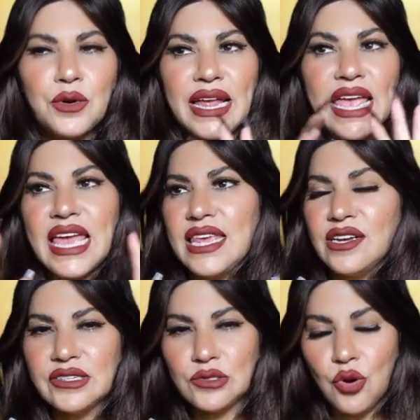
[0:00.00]
or eighty
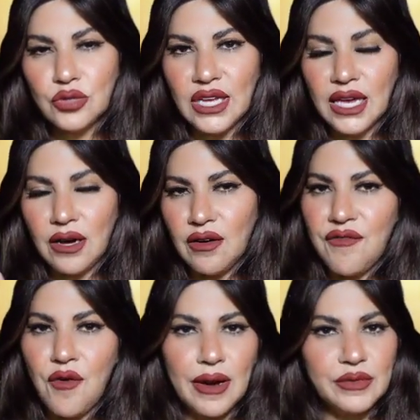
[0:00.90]
years old
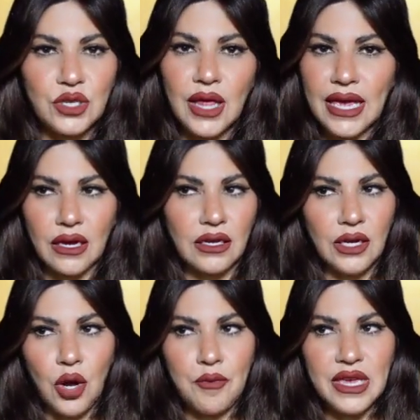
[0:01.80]
for him to like, you
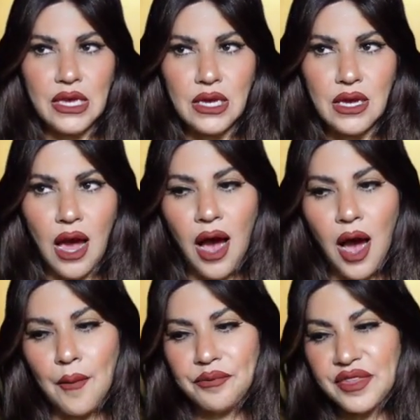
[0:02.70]
know, be
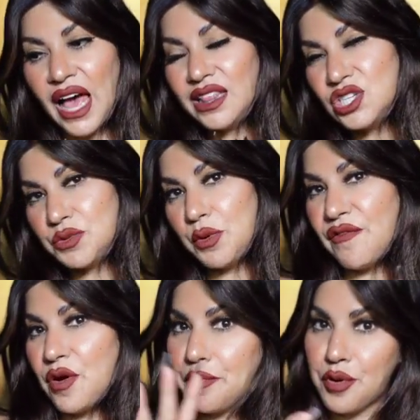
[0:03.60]
um, eligible
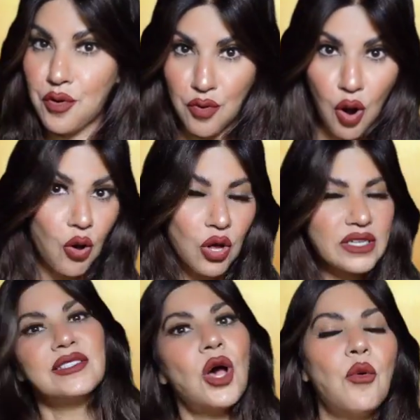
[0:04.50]
for parole.
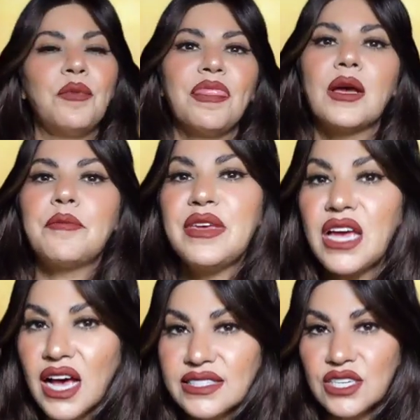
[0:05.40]
So
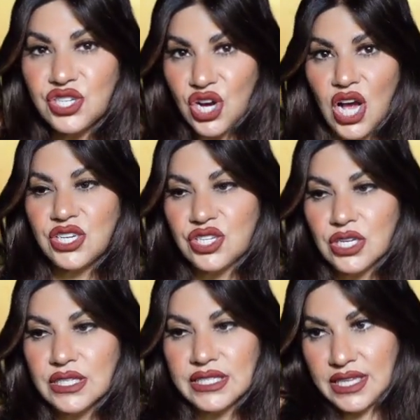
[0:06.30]
because the judge
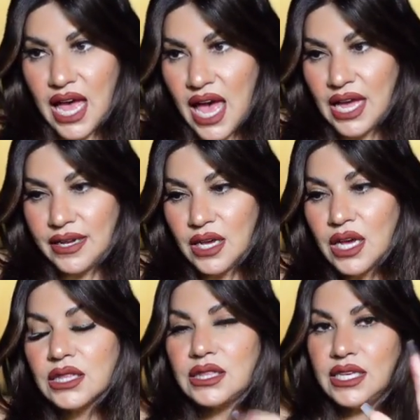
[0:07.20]
said
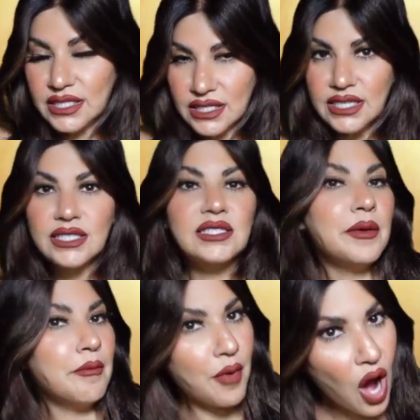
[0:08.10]
this is
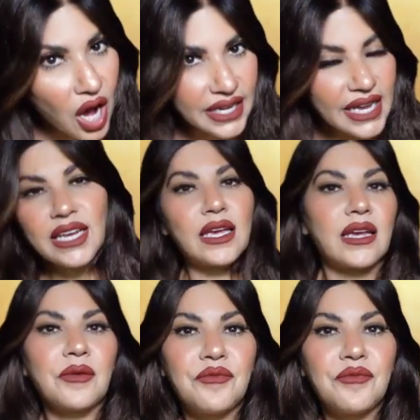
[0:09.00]
demonic